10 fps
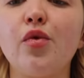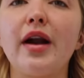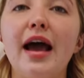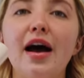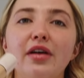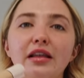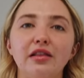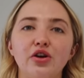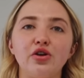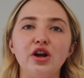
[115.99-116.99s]
when I have like
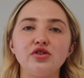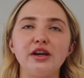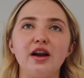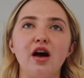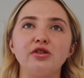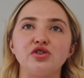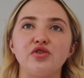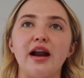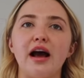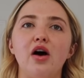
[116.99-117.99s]
literally no tan on, which is
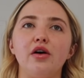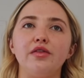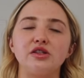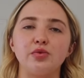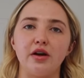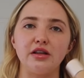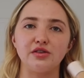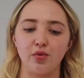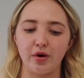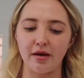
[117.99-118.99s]
right now, and this one is
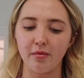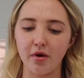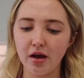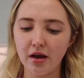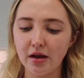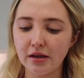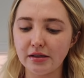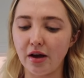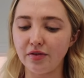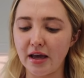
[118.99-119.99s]
for when I'm
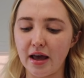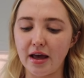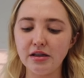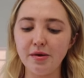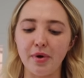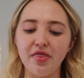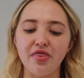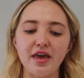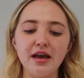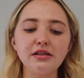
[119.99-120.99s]
self-tan.
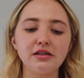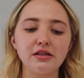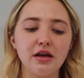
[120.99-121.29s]
But this